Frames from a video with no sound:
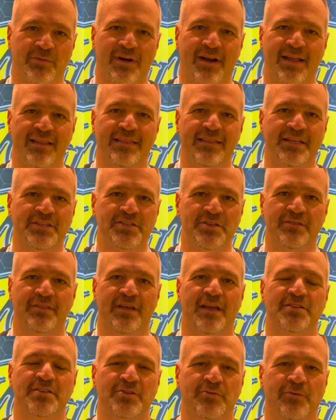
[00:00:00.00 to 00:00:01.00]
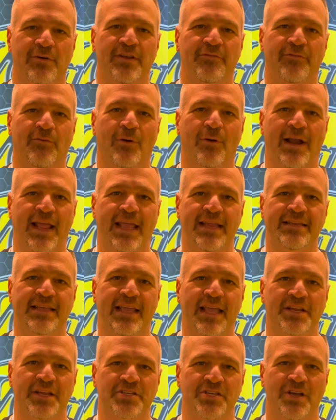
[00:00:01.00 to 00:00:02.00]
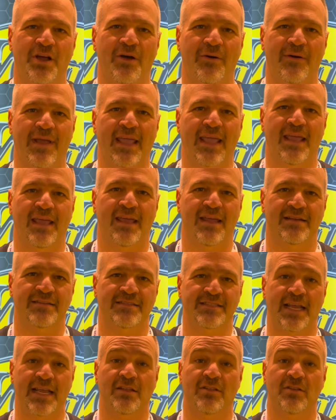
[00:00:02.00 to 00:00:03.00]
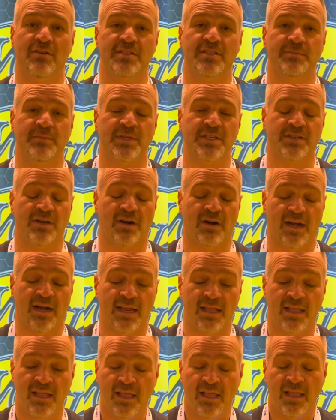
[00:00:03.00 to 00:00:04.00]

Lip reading: We're at the 2024 ATA show in St. Louis, Missouri.